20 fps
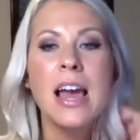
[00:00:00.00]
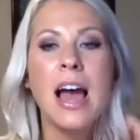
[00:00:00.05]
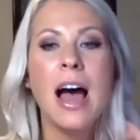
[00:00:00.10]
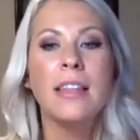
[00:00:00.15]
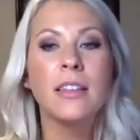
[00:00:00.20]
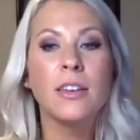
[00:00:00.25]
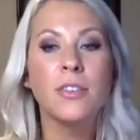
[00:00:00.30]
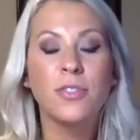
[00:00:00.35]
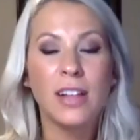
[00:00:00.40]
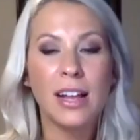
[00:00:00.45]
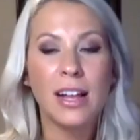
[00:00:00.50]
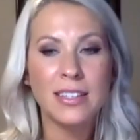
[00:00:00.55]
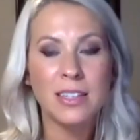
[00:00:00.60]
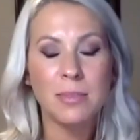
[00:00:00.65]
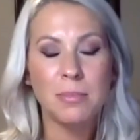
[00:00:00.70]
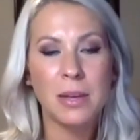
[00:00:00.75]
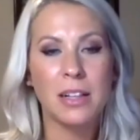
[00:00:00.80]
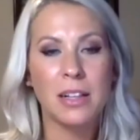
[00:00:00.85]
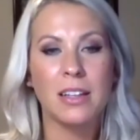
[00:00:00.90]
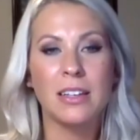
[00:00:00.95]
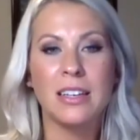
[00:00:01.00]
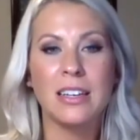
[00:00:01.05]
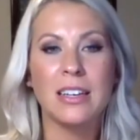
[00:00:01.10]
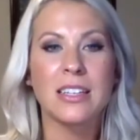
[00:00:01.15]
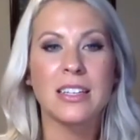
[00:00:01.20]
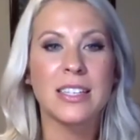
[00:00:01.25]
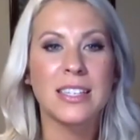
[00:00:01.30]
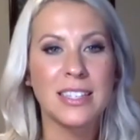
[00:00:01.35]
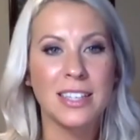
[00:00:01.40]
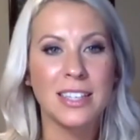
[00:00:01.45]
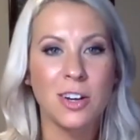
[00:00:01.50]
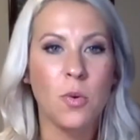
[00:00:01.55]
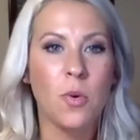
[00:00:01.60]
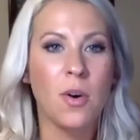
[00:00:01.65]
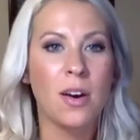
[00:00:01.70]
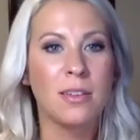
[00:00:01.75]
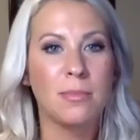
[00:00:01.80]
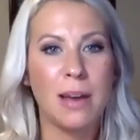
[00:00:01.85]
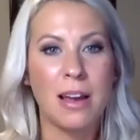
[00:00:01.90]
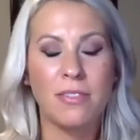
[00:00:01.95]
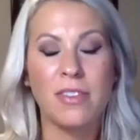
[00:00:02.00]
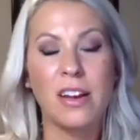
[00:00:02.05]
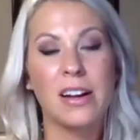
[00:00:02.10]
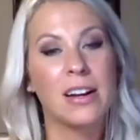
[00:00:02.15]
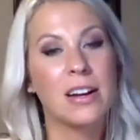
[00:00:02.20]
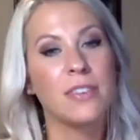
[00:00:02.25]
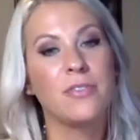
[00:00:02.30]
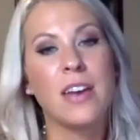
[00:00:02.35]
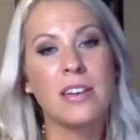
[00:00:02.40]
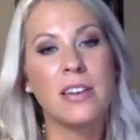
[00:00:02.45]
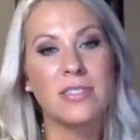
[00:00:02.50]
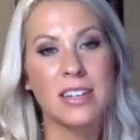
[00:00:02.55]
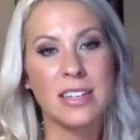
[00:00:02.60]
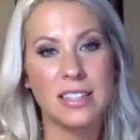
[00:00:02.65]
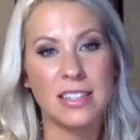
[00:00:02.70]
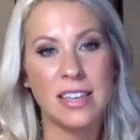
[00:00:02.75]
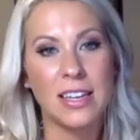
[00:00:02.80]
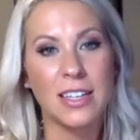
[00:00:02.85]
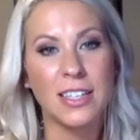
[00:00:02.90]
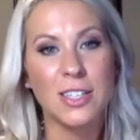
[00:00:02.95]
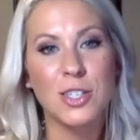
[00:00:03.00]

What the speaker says: And the flexibility is still one of my very favorite things.